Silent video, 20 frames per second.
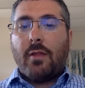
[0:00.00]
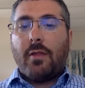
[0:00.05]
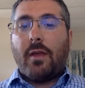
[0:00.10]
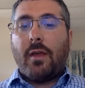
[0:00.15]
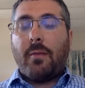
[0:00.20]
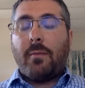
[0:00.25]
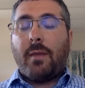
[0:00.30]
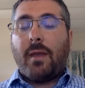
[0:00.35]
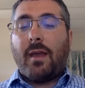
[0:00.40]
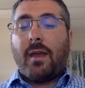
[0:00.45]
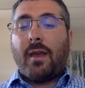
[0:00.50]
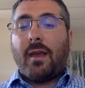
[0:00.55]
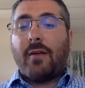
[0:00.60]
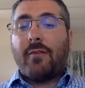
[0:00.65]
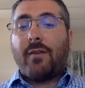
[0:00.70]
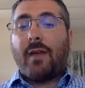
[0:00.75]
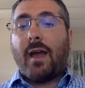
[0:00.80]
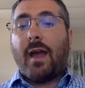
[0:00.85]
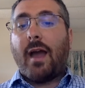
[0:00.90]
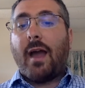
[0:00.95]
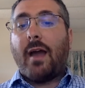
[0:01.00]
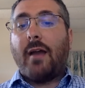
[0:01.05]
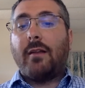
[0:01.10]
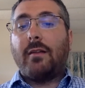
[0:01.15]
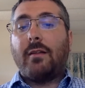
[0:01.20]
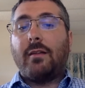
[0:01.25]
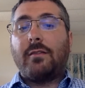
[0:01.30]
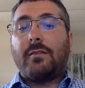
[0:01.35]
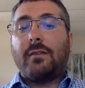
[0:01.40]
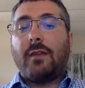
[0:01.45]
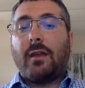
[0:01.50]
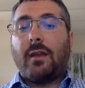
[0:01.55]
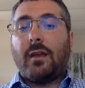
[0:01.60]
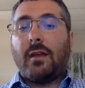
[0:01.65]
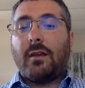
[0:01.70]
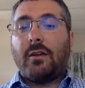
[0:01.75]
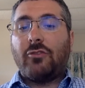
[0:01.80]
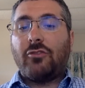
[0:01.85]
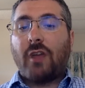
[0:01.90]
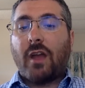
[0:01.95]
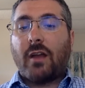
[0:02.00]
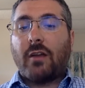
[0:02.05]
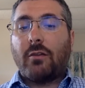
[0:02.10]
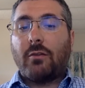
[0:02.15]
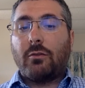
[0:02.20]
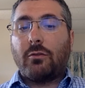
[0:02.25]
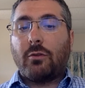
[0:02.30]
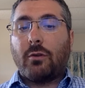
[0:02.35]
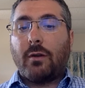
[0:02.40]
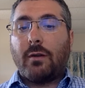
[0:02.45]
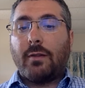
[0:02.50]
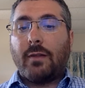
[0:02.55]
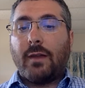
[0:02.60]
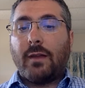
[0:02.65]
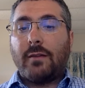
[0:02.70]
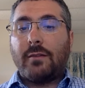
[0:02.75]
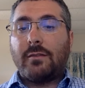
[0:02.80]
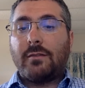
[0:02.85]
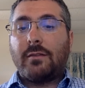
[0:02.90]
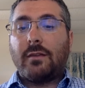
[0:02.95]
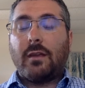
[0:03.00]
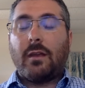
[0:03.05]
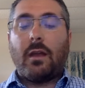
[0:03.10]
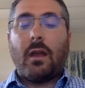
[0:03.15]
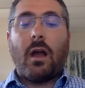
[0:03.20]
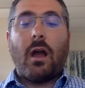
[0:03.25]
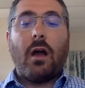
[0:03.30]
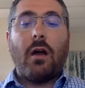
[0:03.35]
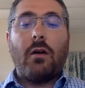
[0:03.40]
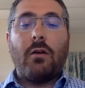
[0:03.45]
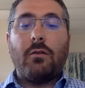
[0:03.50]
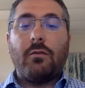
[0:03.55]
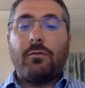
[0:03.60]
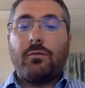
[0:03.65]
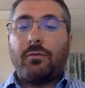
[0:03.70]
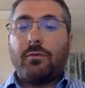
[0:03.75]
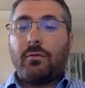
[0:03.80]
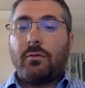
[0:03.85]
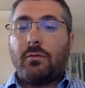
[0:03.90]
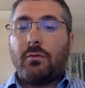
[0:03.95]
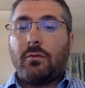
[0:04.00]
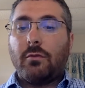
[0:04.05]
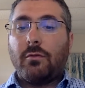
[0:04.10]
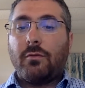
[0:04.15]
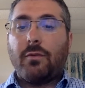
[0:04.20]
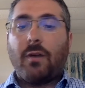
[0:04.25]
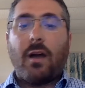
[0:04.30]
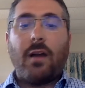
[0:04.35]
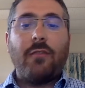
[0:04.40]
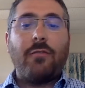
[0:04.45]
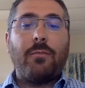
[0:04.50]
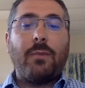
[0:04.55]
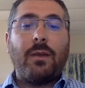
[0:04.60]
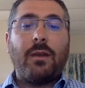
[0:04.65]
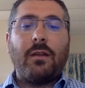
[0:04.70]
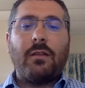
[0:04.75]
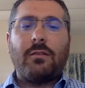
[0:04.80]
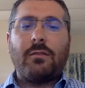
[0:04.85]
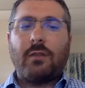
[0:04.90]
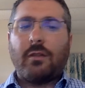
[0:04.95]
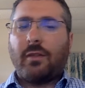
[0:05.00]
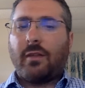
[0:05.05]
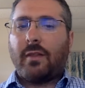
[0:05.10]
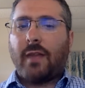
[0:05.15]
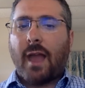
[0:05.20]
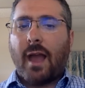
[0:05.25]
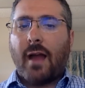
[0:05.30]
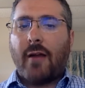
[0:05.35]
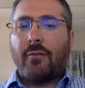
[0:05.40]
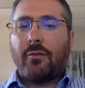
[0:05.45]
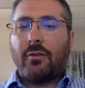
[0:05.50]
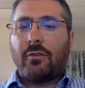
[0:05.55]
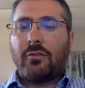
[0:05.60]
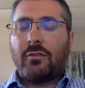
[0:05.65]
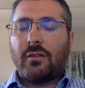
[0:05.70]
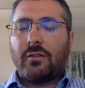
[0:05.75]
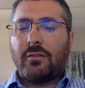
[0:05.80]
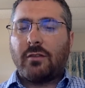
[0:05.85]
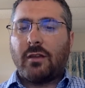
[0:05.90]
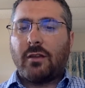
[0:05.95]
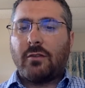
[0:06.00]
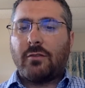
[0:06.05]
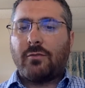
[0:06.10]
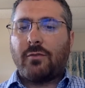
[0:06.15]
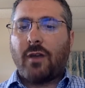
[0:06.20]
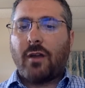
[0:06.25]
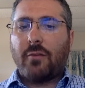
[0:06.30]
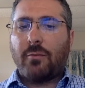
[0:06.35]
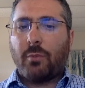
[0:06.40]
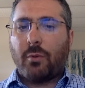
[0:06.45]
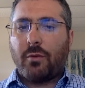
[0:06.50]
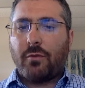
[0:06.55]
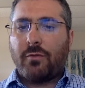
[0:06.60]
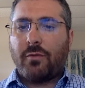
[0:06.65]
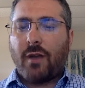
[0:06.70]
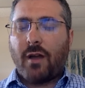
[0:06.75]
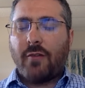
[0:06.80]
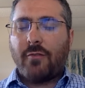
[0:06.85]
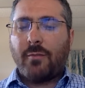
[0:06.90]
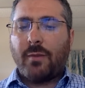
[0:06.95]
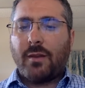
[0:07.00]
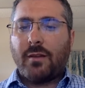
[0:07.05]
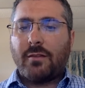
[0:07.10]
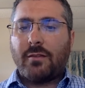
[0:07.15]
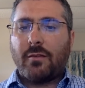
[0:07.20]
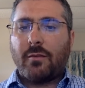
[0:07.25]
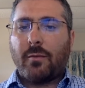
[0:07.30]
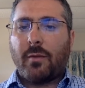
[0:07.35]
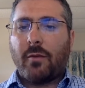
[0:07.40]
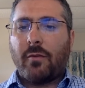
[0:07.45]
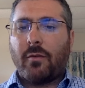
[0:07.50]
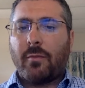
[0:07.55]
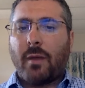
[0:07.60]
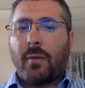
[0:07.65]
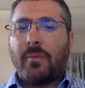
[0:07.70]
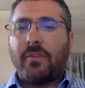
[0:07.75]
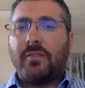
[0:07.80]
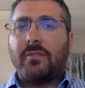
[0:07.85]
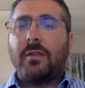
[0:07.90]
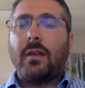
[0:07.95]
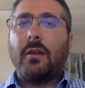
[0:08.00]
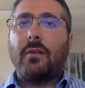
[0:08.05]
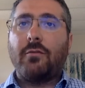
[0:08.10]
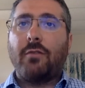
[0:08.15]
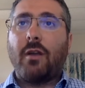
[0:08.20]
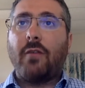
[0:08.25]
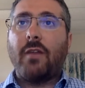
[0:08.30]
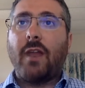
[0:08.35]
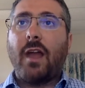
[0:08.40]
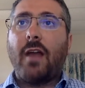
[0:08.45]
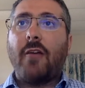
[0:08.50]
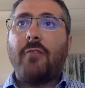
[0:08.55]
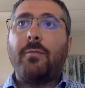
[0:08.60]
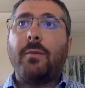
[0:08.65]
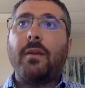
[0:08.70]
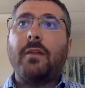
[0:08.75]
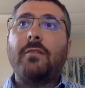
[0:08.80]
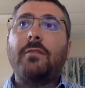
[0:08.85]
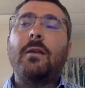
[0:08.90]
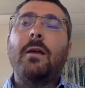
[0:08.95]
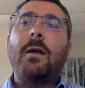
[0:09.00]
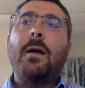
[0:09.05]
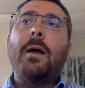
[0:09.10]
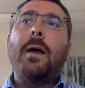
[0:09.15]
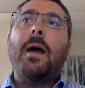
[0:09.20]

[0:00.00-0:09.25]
They may have had, let's say, an ejaculatory latency of five minutes. I think the average they say is 5.5 minutes, if I'm not mistaken, five and a half minutes.